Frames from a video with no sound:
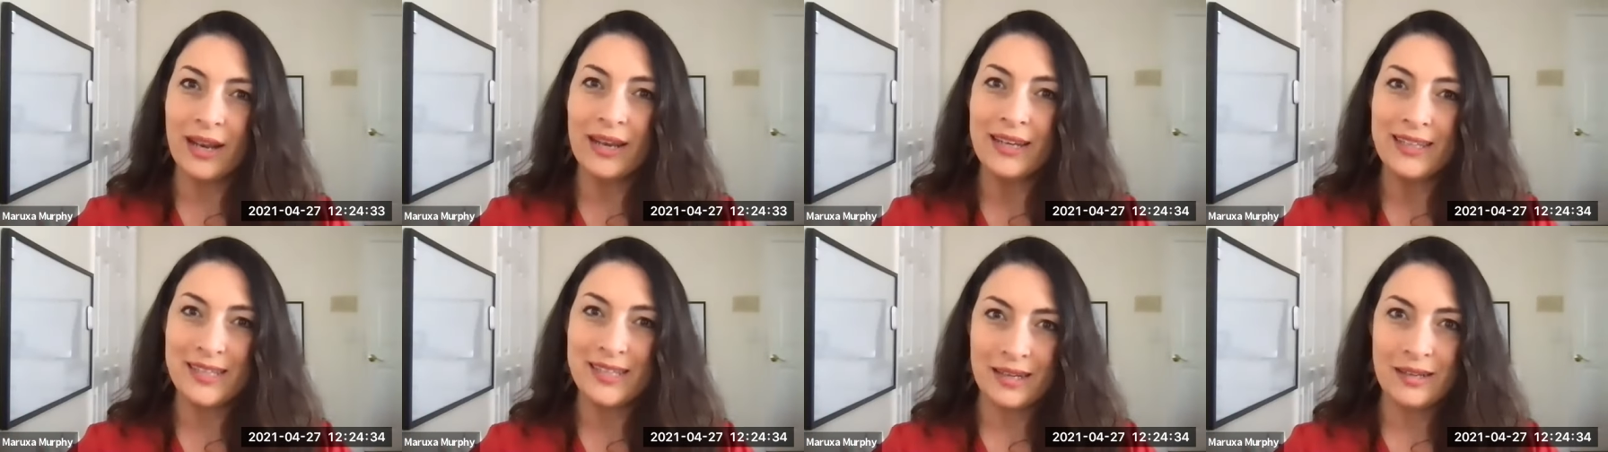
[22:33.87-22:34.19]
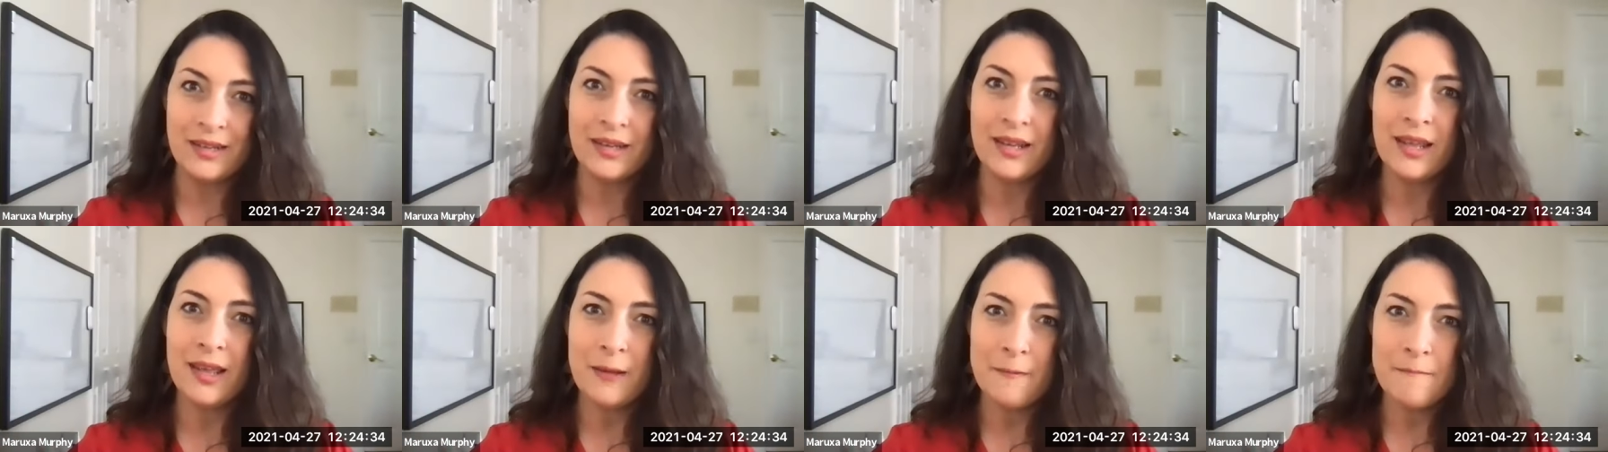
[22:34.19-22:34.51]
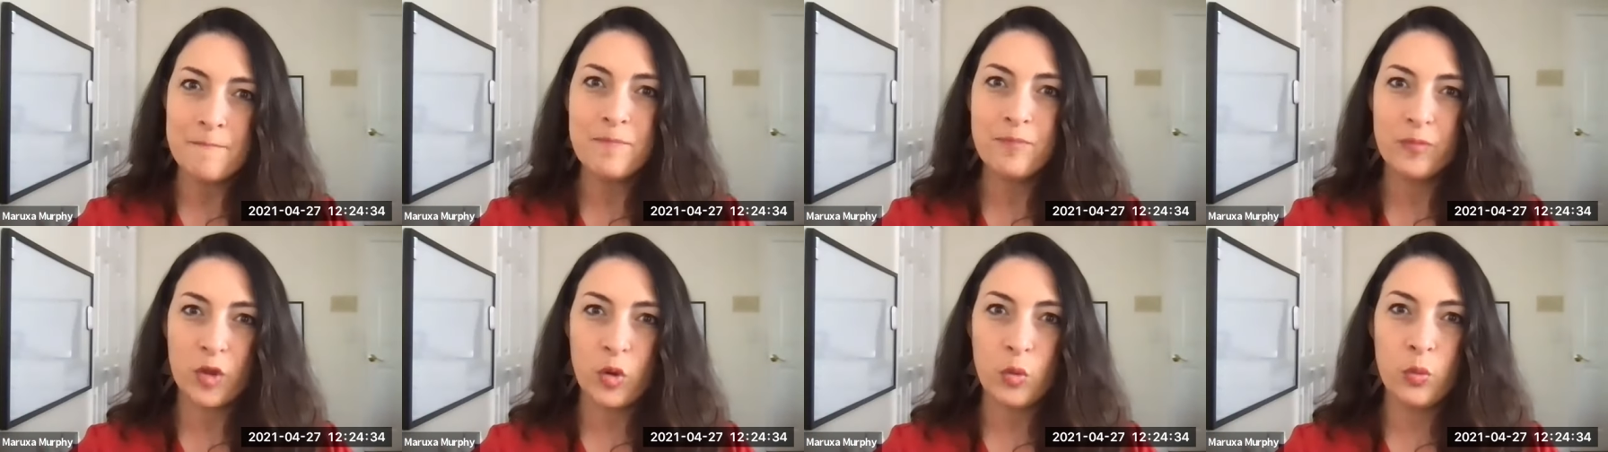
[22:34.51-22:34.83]

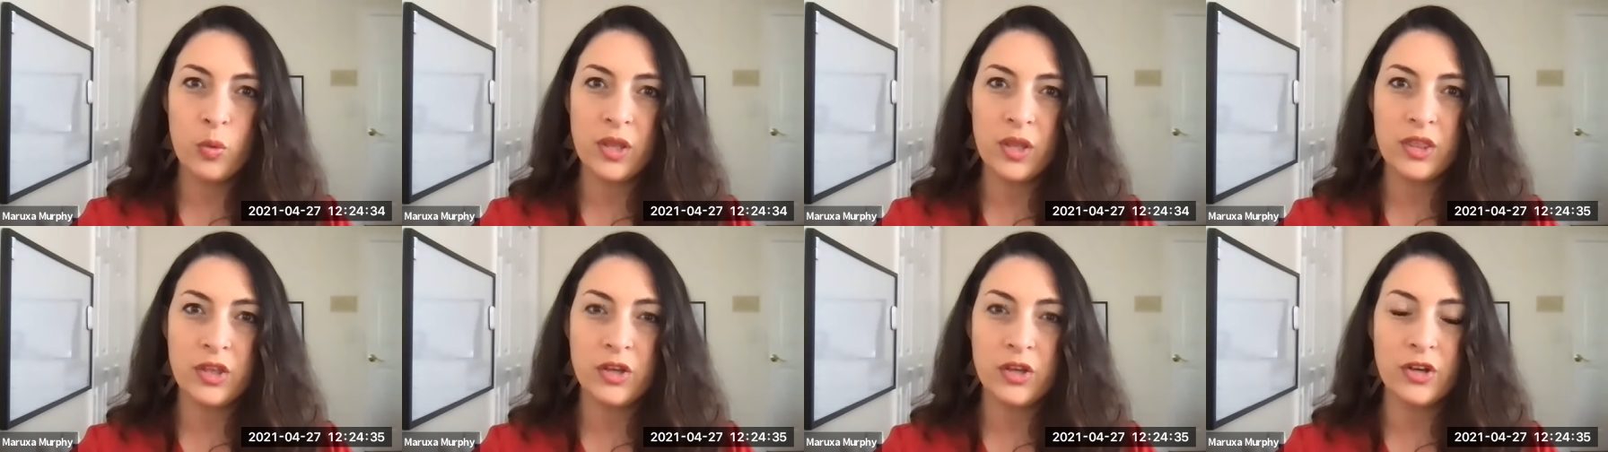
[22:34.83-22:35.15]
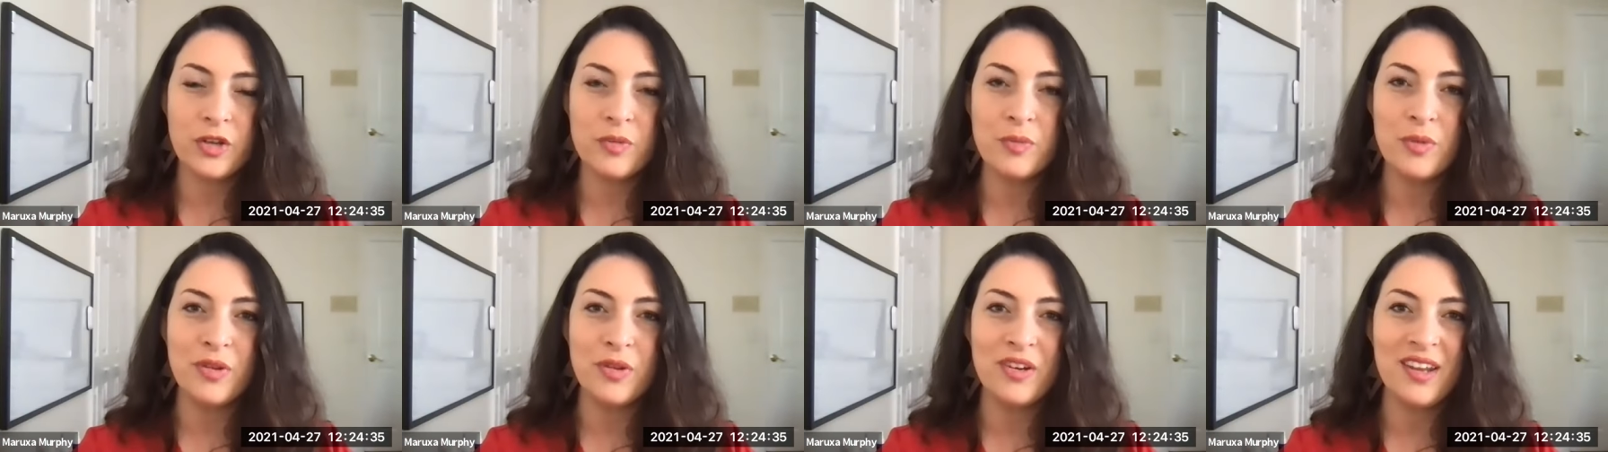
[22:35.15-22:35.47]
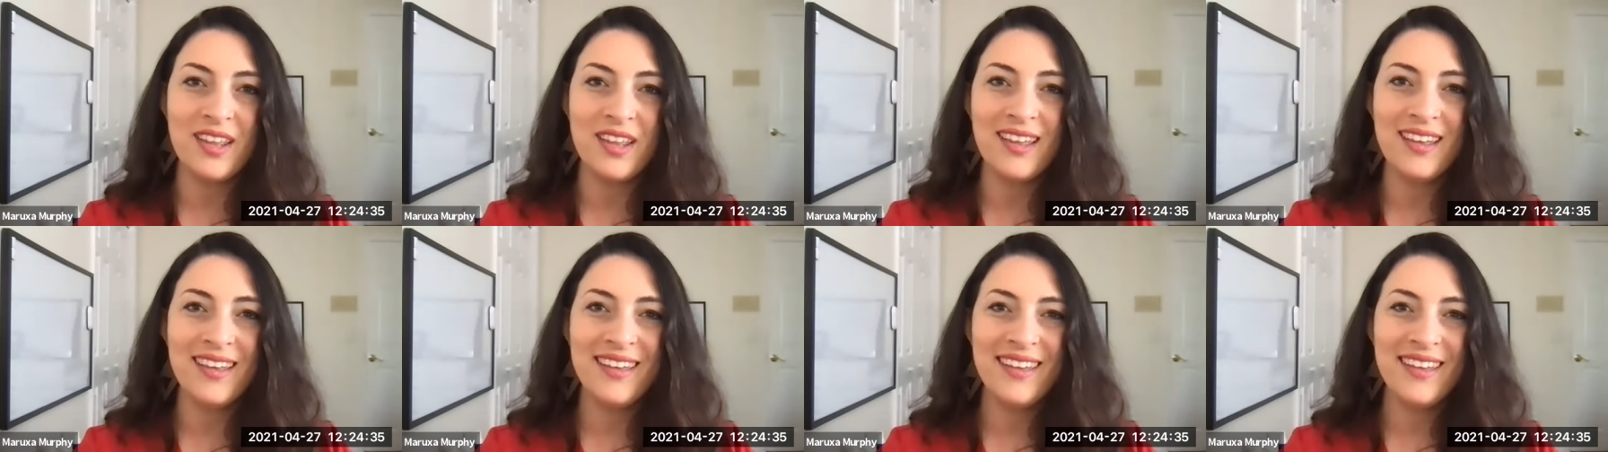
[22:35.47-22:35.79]
identity with your
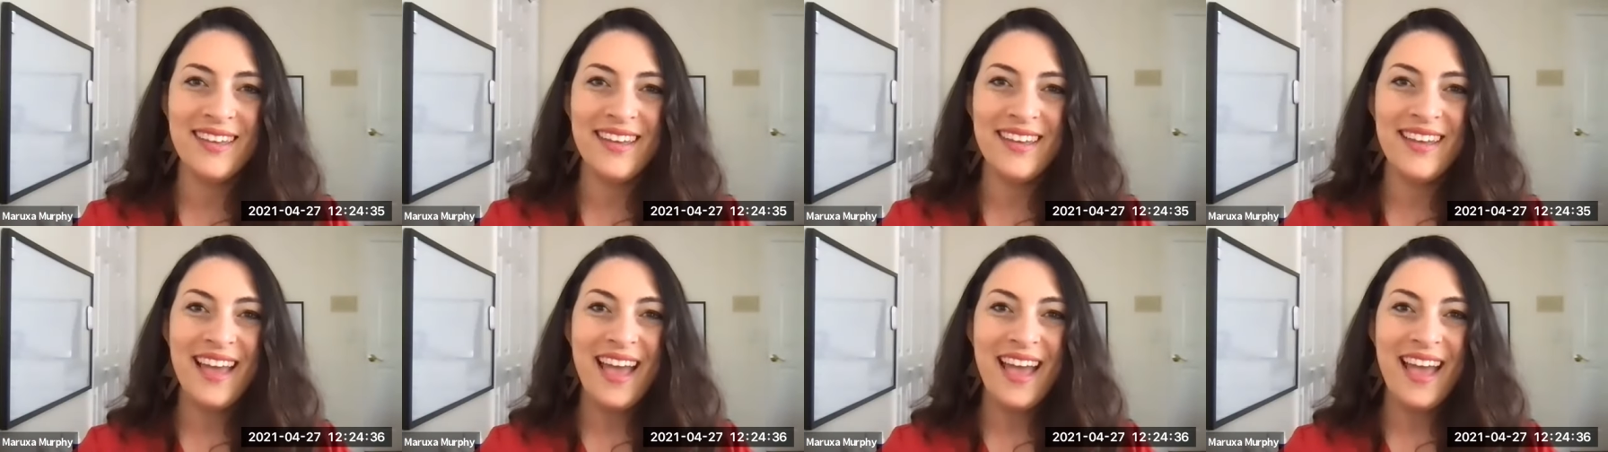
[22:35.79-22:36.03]
community,